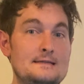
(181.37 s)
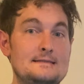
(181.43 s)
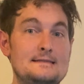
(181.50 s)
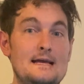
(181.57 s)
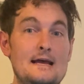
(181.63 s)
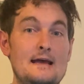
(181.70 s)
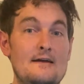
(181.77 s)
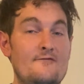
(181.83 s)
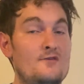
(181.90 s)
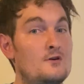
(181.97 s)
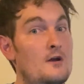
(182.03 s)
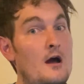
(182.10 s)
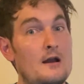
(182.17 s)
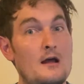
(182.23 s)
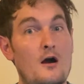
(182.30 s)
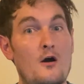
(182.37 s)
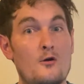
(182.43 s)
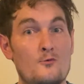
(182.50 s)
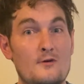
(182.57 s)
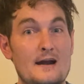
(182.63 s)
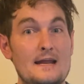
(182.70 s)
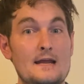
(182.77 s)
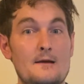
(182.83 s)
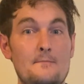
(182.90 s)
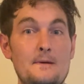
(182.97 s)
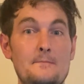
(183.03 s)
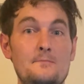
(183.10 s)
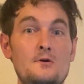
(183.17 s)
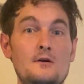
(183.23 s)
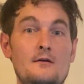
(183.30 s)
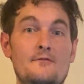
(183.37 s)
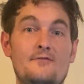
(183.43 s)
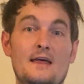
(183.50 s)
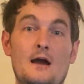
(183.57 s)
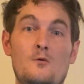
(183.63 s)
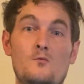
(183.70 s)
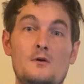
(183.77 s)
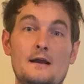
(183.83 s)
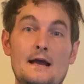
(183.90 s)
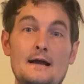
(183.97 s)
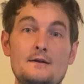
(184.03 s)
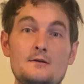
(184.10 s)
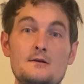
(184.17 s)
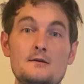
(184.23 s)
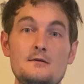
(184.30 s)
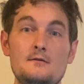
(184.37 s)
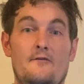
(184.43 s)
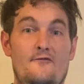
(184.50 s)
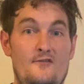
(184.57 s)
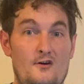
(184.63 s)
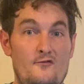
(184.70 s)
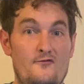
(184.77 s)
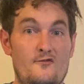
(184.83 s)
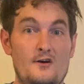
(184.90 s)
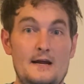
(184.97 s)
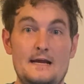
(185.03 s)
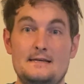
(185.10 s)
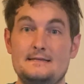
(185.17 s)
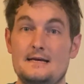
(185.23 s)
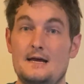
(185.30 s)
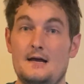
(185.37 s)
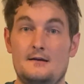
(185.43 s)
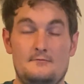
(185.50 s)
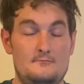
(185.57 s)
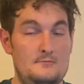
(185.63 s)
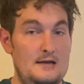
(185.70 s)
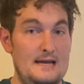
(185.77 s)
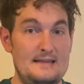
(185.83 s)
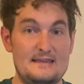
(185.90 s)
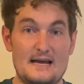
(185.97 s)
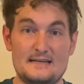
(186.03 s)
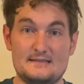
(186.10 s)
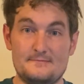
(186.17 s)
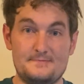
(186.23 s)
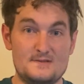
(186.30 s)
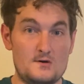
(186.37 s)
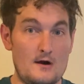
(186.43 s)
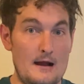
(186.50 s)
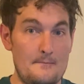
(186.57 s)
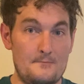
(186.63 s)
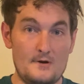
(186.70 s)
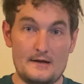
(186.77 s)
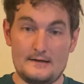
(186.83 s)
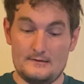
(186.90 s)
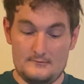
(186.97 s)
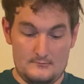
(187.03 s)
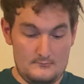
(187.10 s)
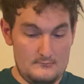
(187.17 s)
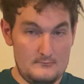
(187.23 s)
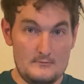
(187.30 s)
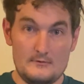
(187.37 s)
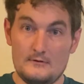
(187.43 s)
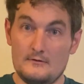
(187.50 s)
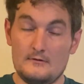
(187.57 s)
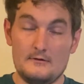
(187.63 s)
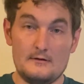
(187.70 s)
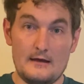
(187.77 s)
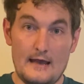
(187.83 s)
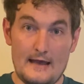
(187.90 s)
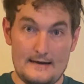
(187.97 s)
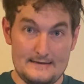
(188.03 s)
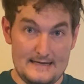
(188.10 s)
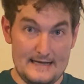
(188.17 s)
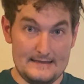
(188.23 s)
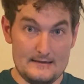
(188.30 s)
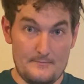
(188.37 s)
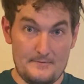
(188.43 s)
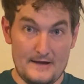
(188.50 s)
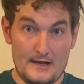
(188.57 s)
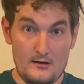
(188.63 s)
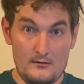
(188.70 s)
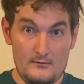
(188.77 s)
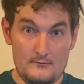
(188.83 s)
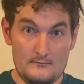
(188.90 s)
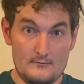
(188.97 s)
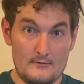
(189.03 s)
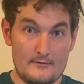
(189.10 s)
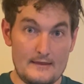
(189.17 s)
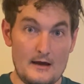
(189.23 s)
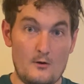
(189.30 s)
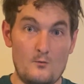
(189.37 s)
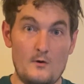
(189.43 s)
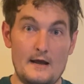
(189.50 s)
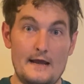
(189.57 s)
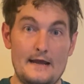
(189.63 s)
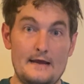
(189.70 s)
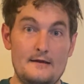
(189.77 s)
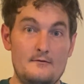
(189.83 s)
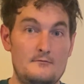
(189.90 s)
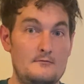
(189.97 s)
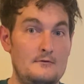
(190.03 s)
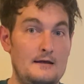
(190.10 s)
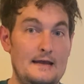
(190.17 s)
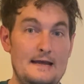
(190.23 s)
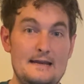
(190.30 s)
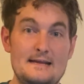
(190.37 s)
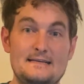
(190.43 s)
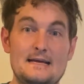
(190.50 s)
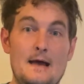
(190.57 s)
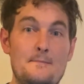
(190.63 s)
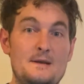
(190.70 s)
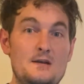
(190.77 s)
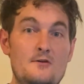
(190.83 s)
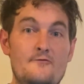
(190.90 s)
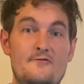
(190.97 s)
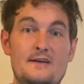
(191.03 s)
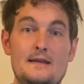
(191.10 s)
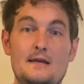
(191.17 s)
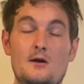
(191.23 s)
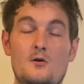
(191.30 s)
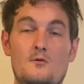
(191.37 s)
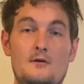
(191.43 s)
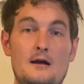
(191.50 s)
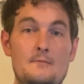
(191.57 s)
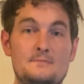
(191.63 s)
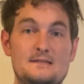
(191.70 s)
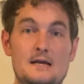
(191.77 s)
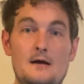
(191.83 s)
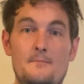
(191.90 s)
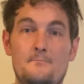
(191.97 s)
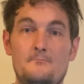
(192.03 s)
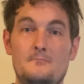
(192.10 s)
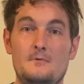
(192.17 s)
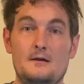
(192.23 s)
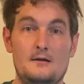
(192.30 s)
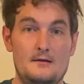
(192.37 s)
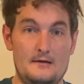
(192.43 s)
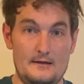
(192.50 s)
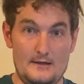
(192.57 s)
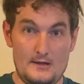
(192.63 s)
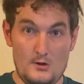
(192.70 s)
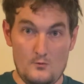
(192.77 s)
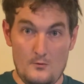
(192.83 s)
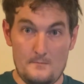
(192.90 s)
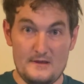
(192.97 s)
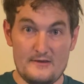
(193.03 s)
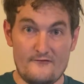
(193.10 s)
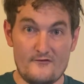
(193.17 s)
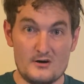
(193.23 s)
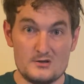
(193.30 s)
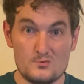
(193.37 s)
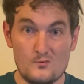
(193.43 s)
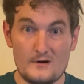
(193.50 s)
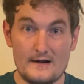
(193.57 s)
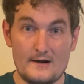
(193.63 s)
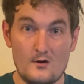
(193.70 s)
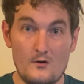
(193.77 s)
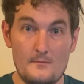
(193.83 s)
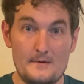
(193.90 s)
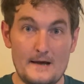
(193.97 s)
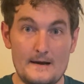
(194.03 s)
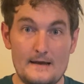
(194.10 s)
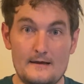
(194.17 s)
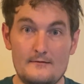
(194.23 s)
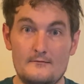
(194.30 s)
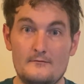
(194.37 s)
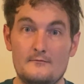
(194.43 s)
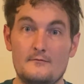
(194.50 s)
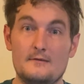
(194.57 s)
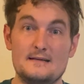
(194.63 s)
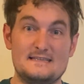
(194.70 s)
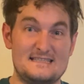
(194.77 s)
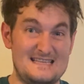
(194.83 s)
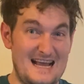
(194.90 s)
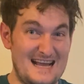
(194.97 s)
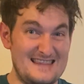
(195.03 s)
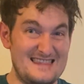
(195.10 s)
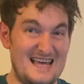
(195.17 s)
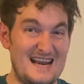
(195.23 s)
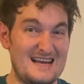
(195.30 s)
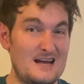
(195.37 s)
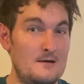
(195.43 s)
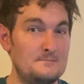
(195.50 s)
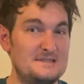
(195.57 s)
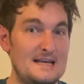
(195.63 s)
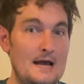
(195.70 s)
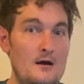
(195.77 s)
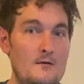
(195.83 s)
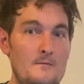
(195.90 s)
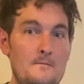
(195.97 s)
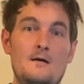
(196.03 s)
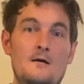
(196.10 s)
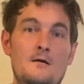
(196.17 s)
to say, if you're not already a member of That One Actor, feel free to hit that subscribe button and ding the bell. That way, anytime a new video comes up, you will be the first one to know about it the second that it comes out,